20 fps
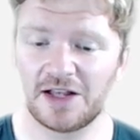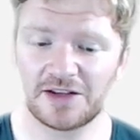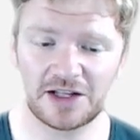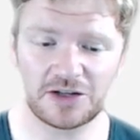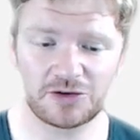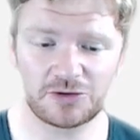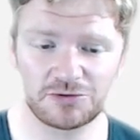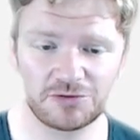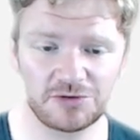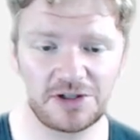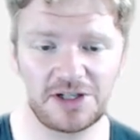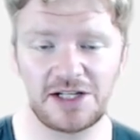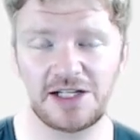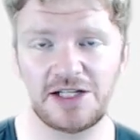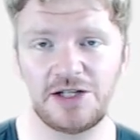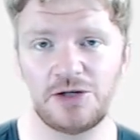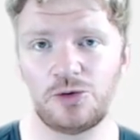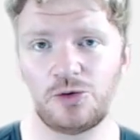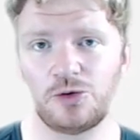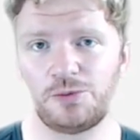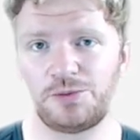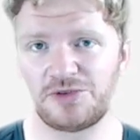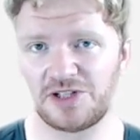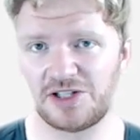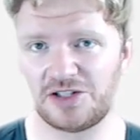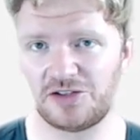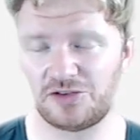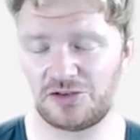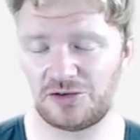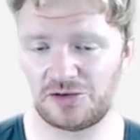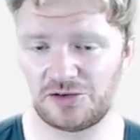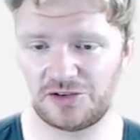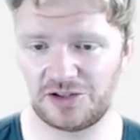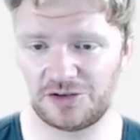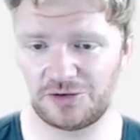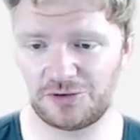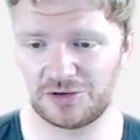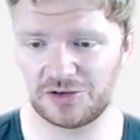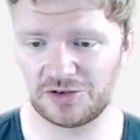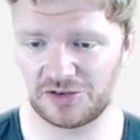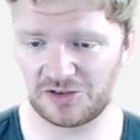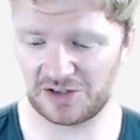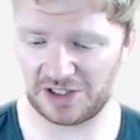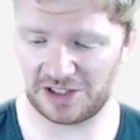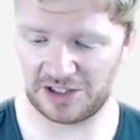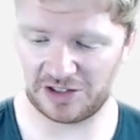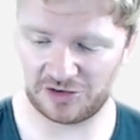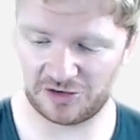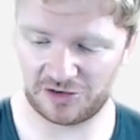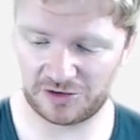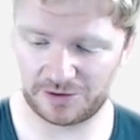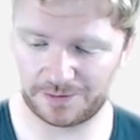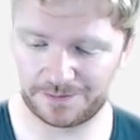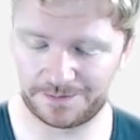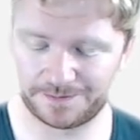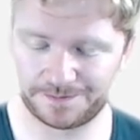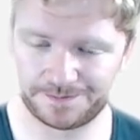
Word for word: That's really all potential difference is.